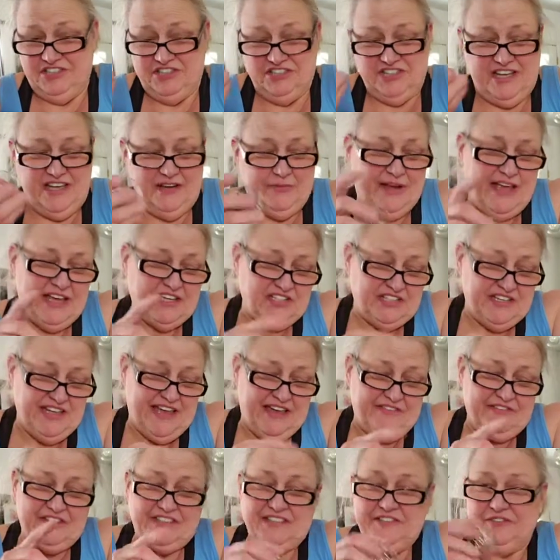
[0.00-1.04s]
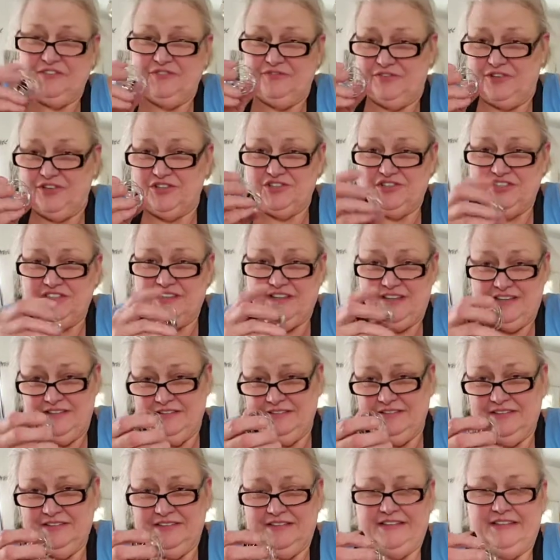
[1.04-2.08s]
shake. We actually have a different version,
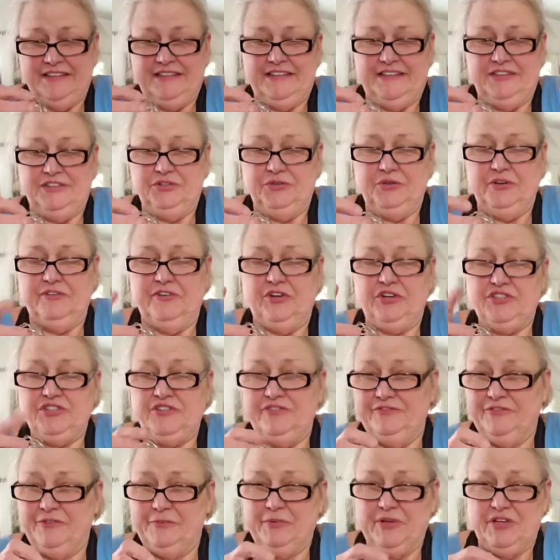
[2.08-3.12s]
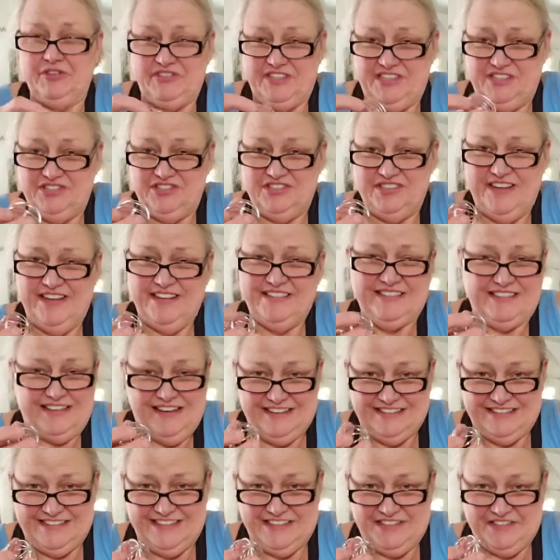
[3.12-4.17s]
a newer version for protein shakes,
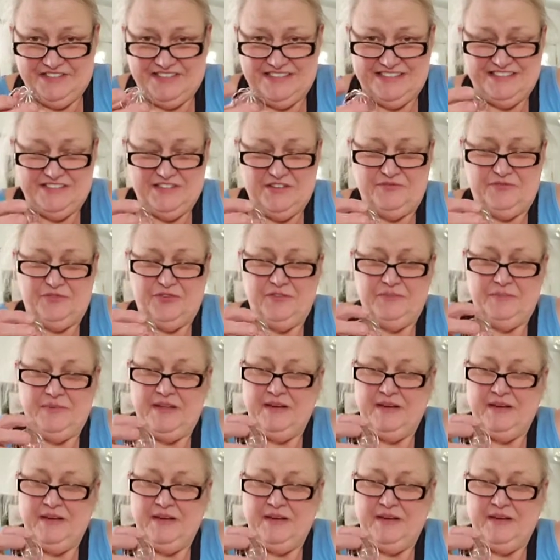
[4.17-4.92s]
cocktails, and so forth.